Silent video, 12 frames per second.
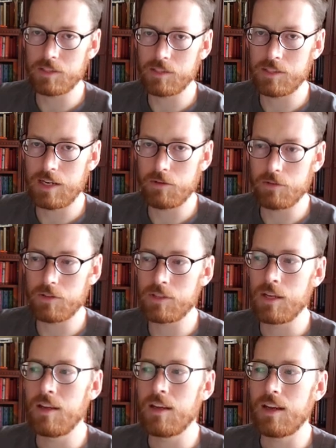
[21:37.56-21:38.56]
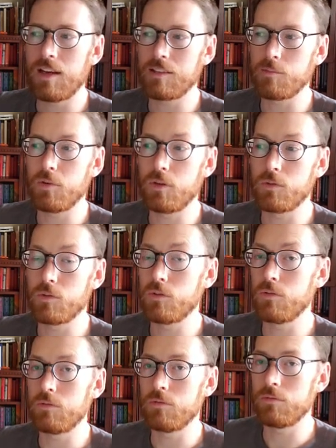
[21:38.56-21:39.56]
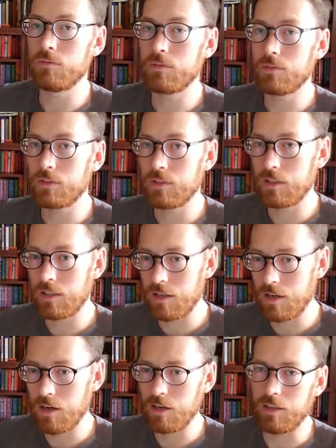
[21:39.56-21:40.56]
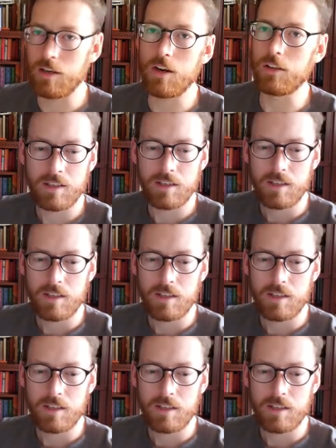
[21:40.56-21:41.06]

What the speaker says: hours as opposed to on a holiday.